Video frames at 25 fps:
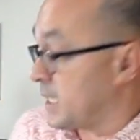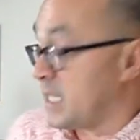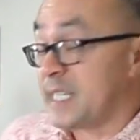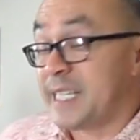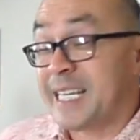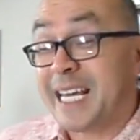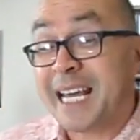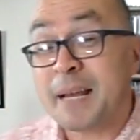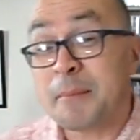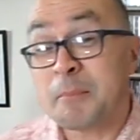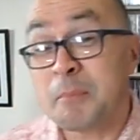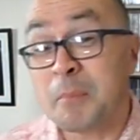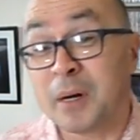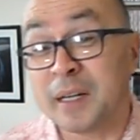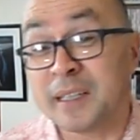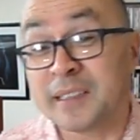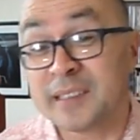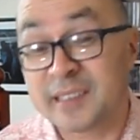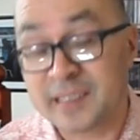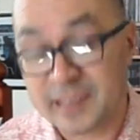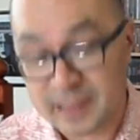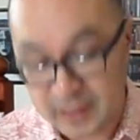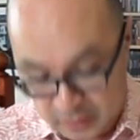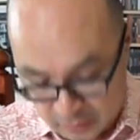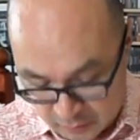get
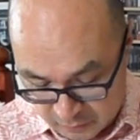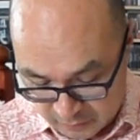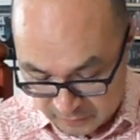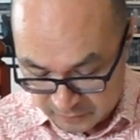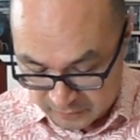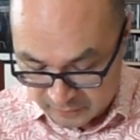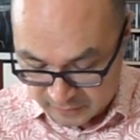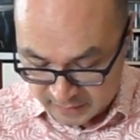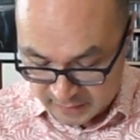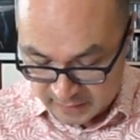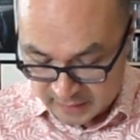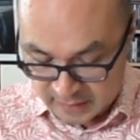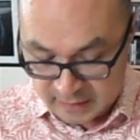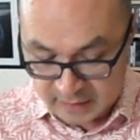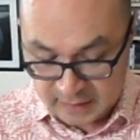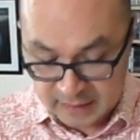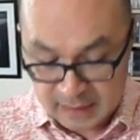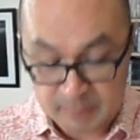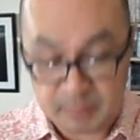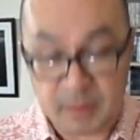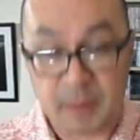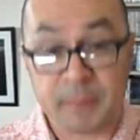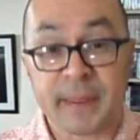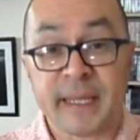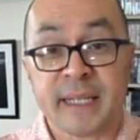myself a
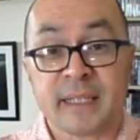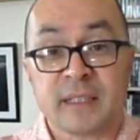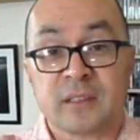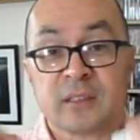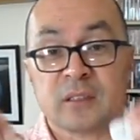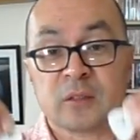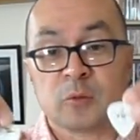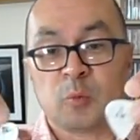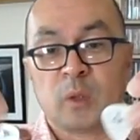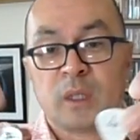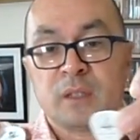couple of picks.